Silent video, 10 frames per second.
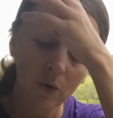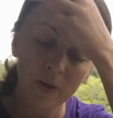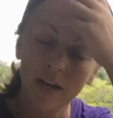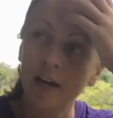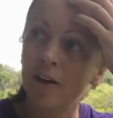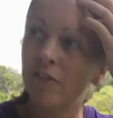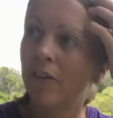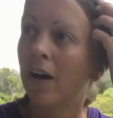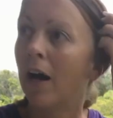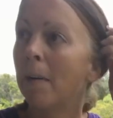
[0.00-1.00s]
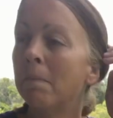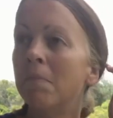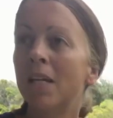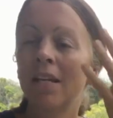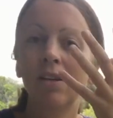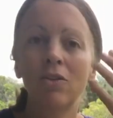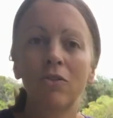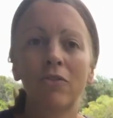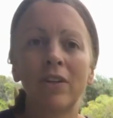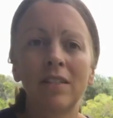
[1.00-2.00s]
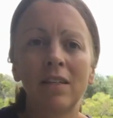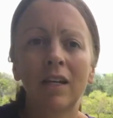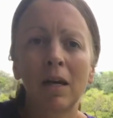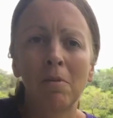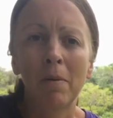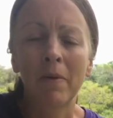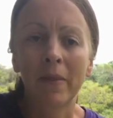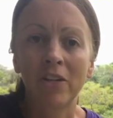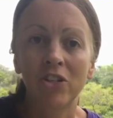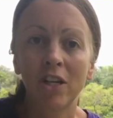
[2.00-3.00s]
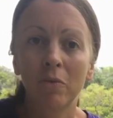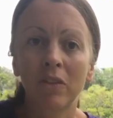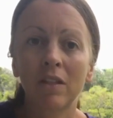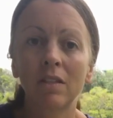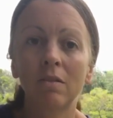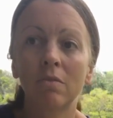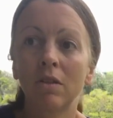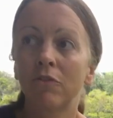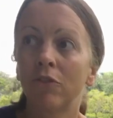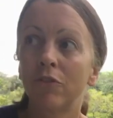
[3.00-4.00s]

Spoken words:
we have many local friends that come up and they share with us the wonderful